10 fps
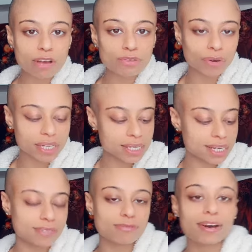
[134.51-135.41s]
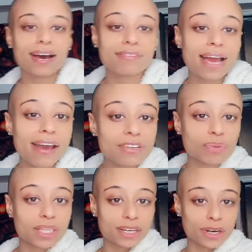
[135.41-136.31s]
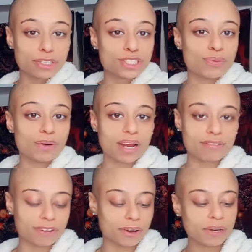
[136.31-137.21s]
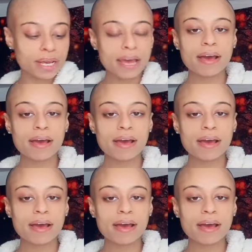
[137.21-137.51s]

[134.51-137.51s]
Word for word: Psalms 46 and 5, God is within her, she will not fall.